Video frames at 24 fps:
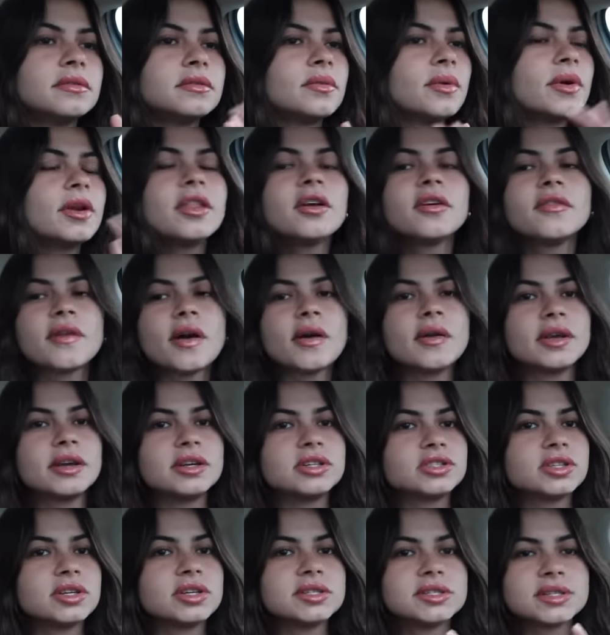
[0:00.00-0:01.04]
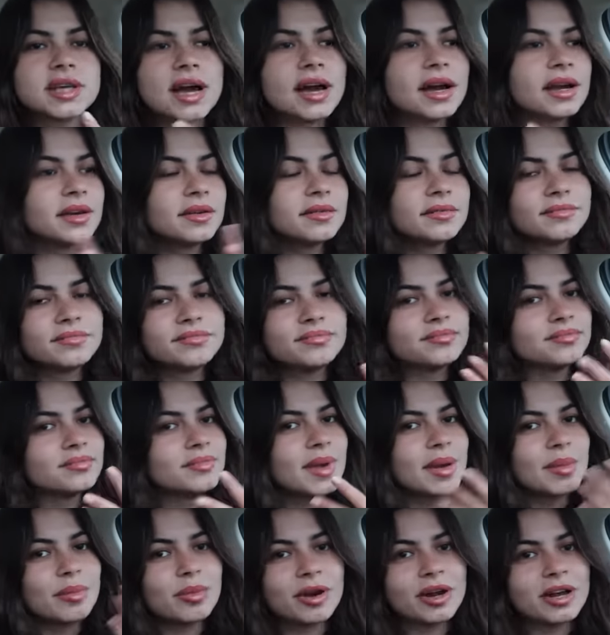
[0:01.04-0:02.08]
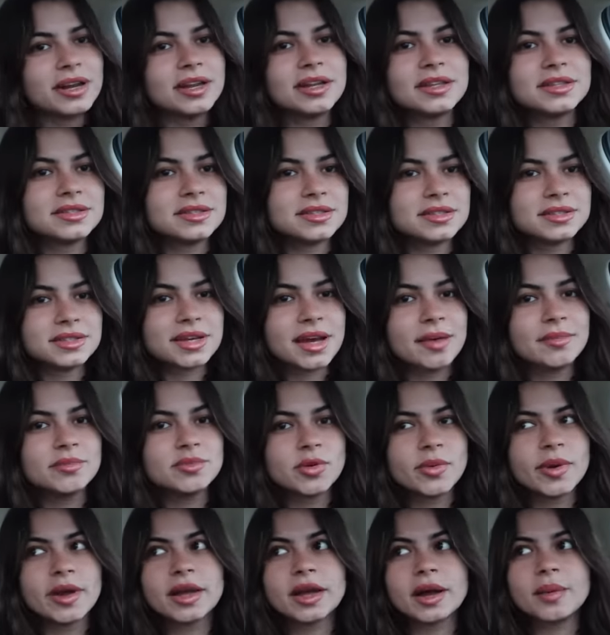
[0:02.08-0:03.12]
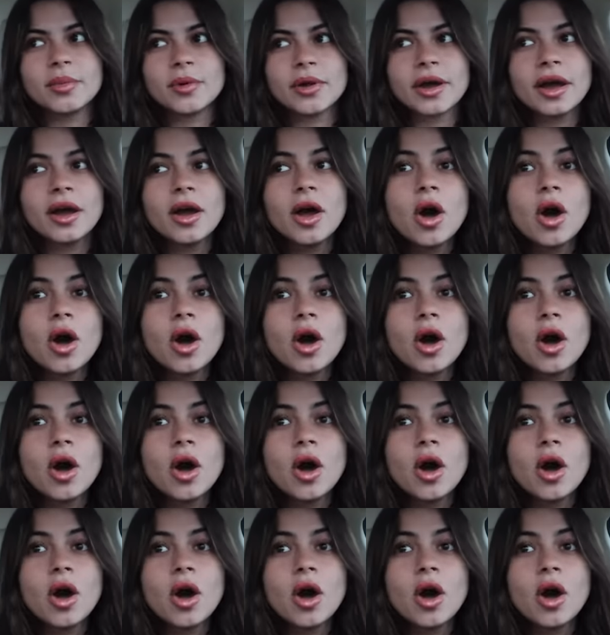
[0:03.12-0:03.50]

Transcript: one of their foundations. I, my brain needs time to wake up, okay?